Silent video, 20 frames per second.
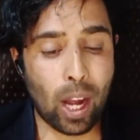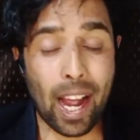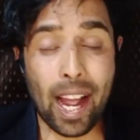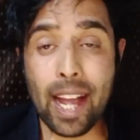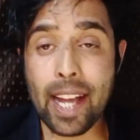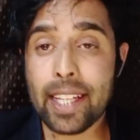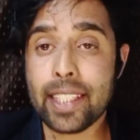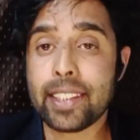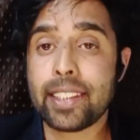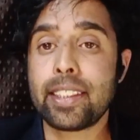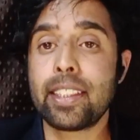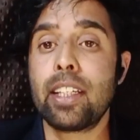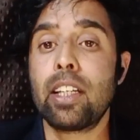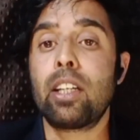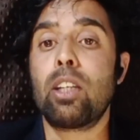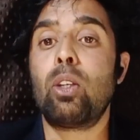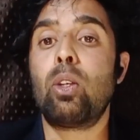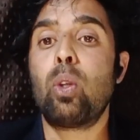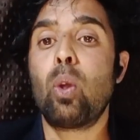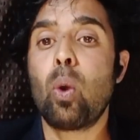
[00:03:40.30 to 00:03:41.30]
as
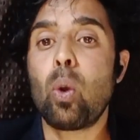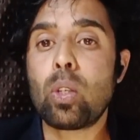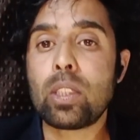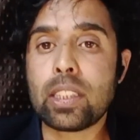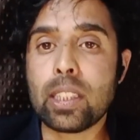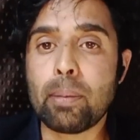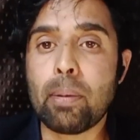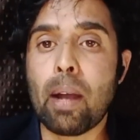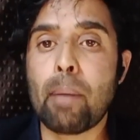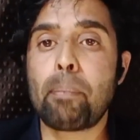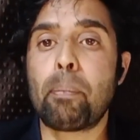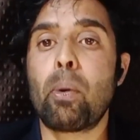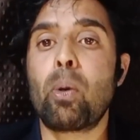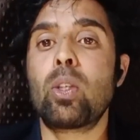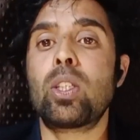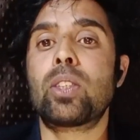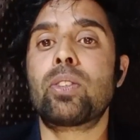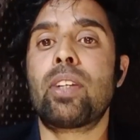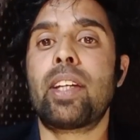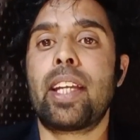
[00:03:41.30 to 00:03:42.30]
Lok Sabha
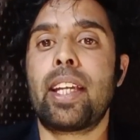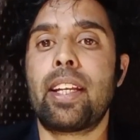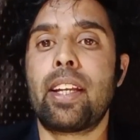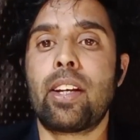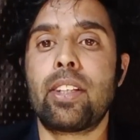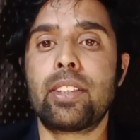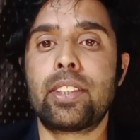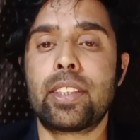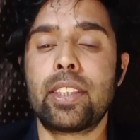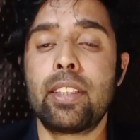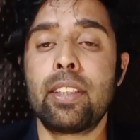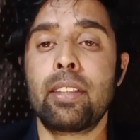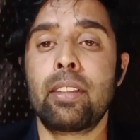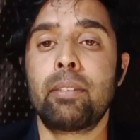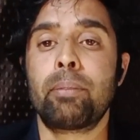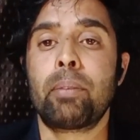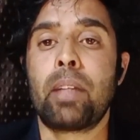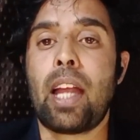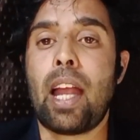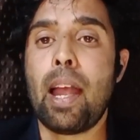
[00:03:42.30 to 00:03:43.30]
polls were announced,
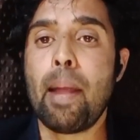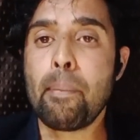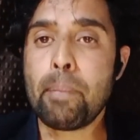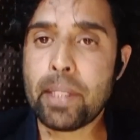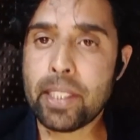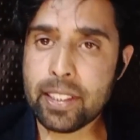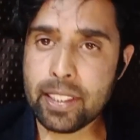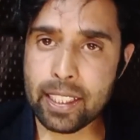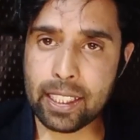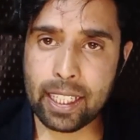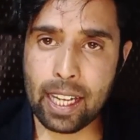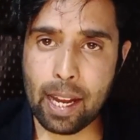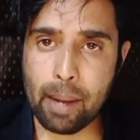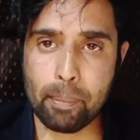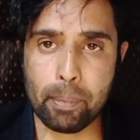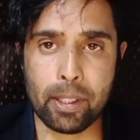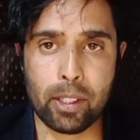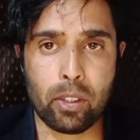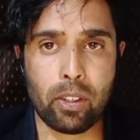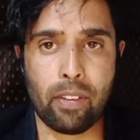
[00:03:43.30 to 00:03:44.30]
MCC
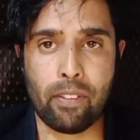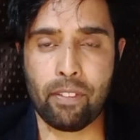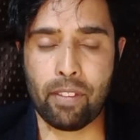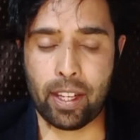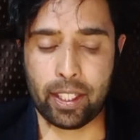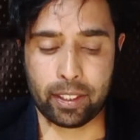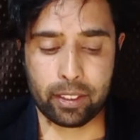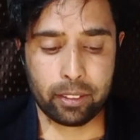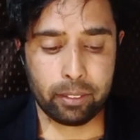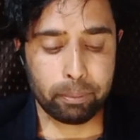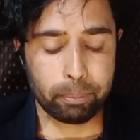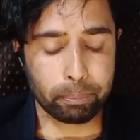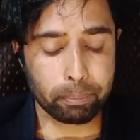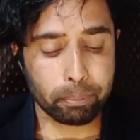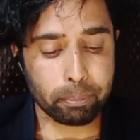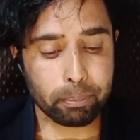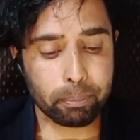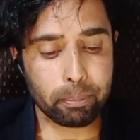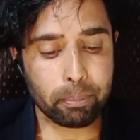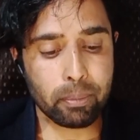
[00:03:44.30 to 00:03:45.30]
came into effect
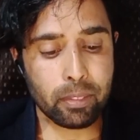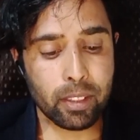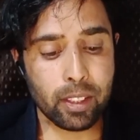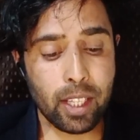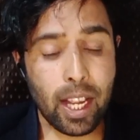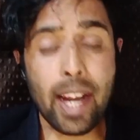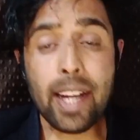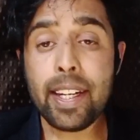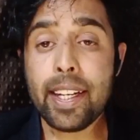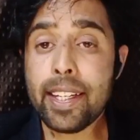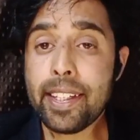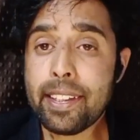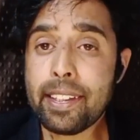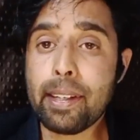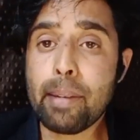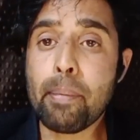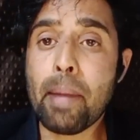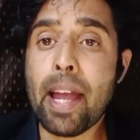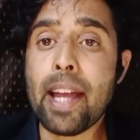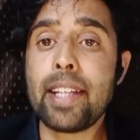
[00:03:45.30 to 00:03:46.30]
and it
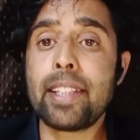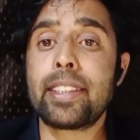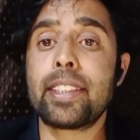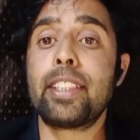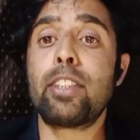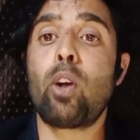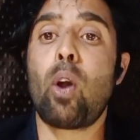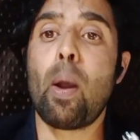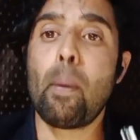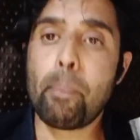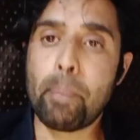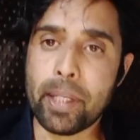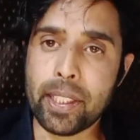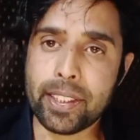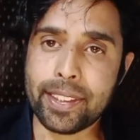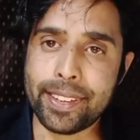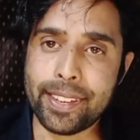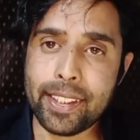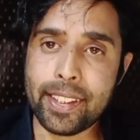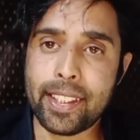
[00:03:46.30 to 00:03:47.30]
remains in
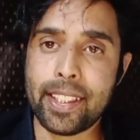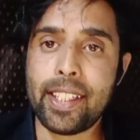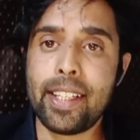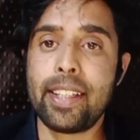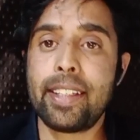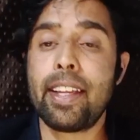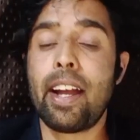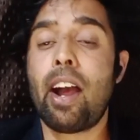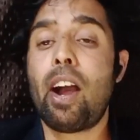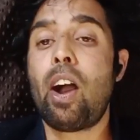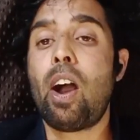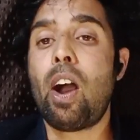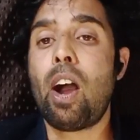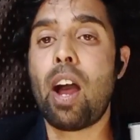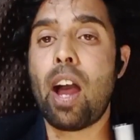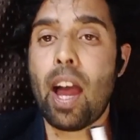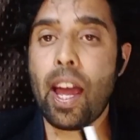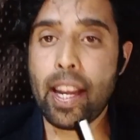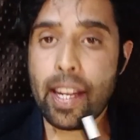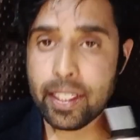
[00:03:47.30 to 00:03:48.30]
operation till the
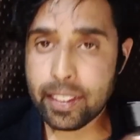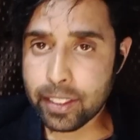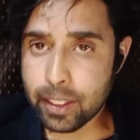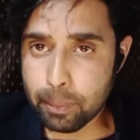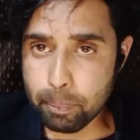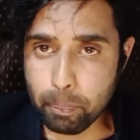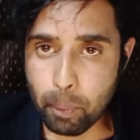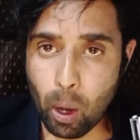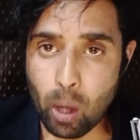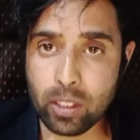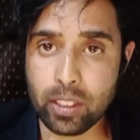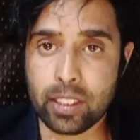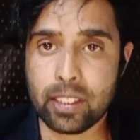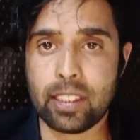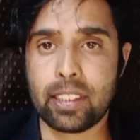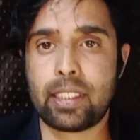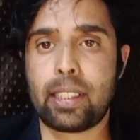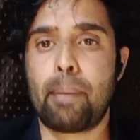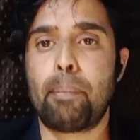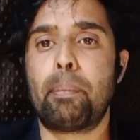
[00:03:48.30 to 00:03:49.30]
election process
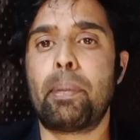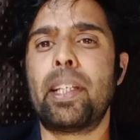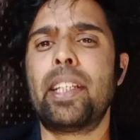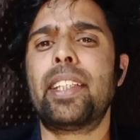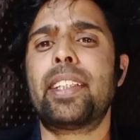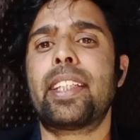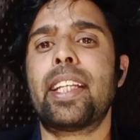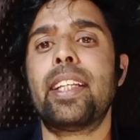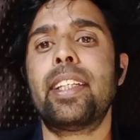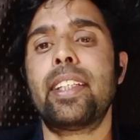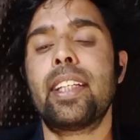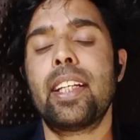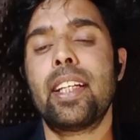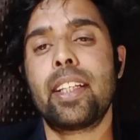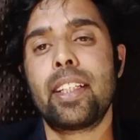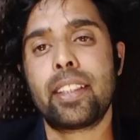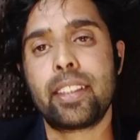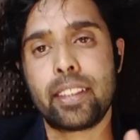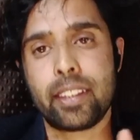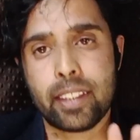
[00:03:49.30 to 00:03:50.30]
is complete and
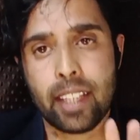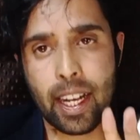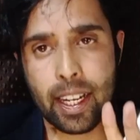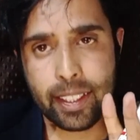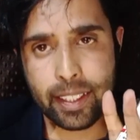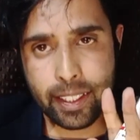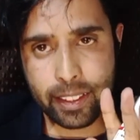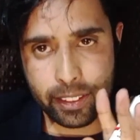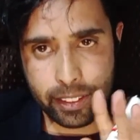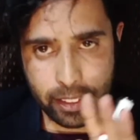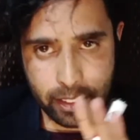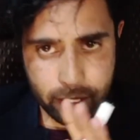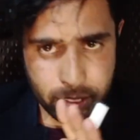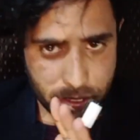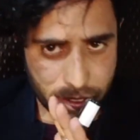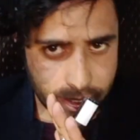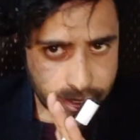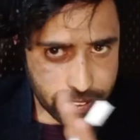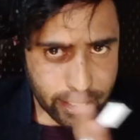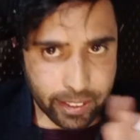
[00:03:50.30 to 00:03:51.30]
the
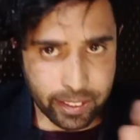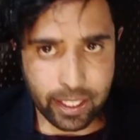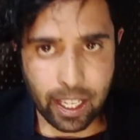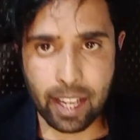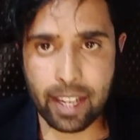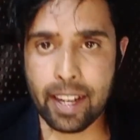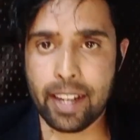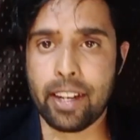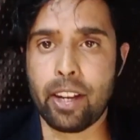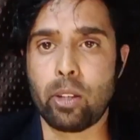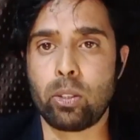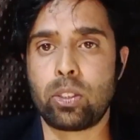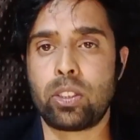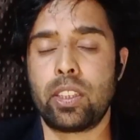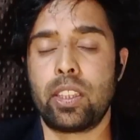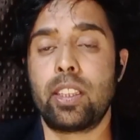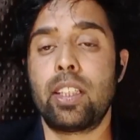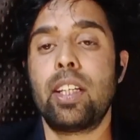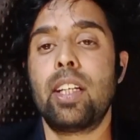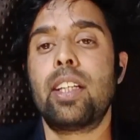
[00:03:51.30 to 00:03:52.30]
results are announced.
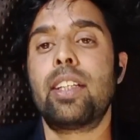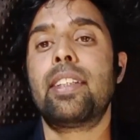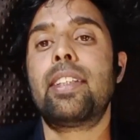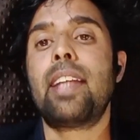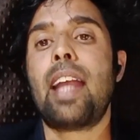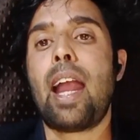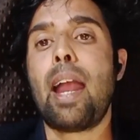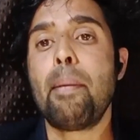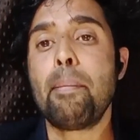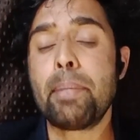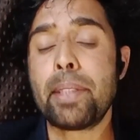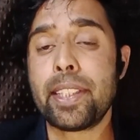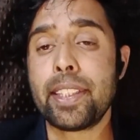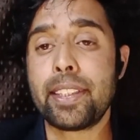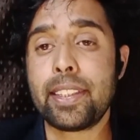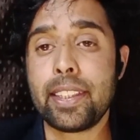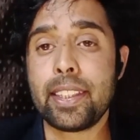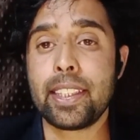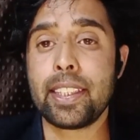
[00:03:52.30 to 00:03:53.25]
The MCC